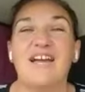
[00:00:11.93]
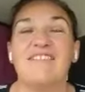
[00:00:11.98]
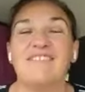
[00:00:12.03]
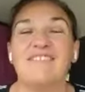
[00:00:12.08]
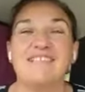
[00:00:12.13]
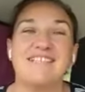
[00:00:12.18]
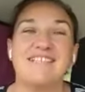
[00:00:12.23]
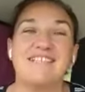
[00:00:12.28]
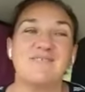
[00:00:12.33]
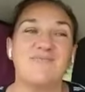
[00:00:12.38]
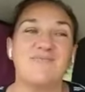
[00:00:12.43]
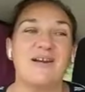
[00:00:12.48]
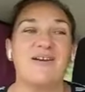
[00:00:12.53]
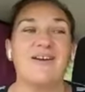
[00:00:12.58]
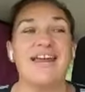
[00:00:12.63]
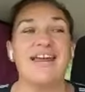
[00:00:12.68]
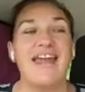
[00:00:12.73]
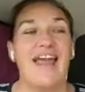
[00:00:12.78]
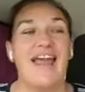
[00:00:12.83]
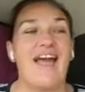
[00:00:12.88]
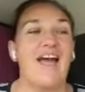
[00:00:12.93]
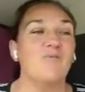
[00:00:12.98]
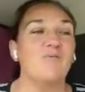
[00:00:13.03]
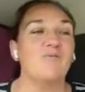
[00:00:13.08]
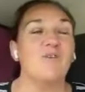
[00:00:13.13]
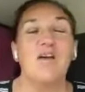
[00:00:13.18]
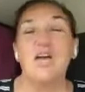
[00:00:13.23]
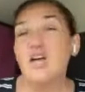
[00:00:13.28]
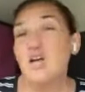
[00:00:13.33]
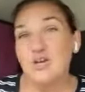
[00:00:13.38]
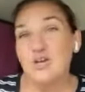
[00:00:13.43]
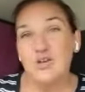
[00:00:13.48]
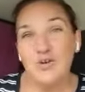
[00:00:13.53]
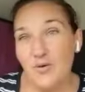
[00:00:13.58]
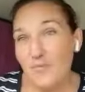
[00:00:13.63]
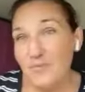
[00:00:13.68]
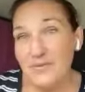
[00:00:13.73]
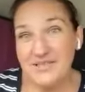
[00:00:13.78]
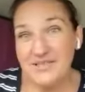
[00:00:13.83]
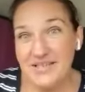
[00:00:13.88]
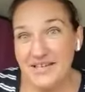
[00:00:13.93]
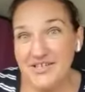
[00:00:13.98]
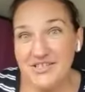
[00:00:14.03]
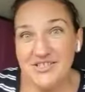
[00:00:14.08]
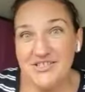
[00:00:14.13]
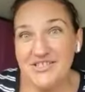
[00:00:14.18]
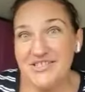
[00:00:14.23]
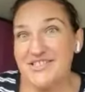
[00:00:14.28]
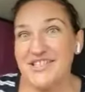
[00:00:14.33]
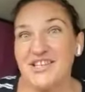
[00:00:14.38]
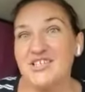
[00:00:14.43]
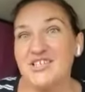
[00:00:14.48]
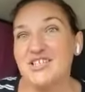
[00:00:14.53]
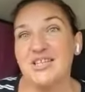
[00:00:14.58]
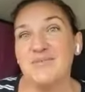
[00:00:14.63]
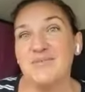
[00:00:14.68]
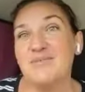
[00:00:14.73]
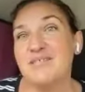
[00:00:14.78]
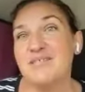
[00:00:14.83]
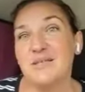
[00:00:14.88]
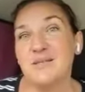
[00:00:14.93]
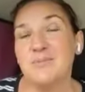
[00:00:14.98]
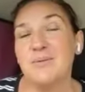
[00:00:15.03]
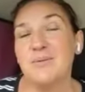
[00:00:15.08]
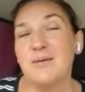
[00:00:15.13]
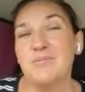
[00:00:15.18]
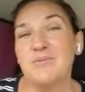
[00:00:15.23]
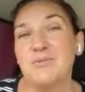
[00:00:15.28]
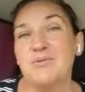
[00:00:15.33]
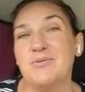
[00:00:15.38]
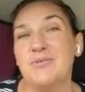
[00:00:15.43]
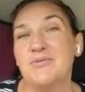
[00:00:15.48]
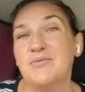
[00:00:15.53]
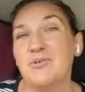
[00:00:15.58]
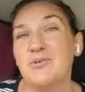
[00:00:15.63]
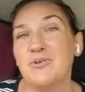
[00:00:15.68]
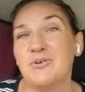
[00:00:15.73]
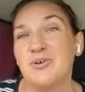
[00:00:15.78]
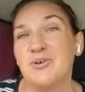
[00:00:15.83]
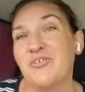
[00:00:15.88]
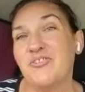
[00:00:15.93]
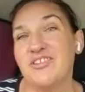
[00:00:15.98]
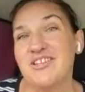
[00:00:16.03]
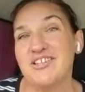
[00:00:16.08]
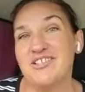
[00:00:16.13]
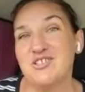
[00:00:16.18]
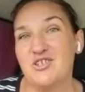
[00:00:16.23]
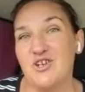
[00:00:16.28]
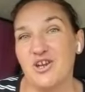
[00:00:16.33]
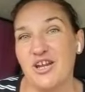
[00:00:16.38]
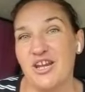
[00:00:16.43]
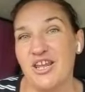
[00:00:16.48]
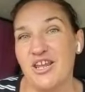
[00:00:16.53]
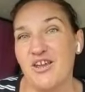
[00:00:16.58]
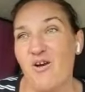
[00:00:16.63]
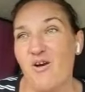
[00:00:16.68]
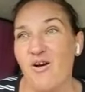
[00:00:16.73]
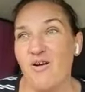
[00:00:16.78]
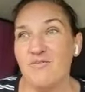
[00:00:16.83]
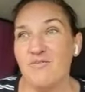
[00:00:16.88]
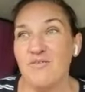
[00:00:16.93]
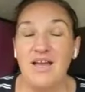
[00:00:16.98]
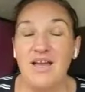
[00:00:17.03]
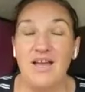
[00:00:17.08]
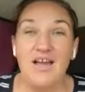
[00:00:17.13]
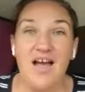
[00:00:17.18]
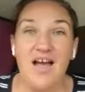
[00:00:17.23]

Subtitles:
And this is where I have conversations essentially with other people who have gone on this journey of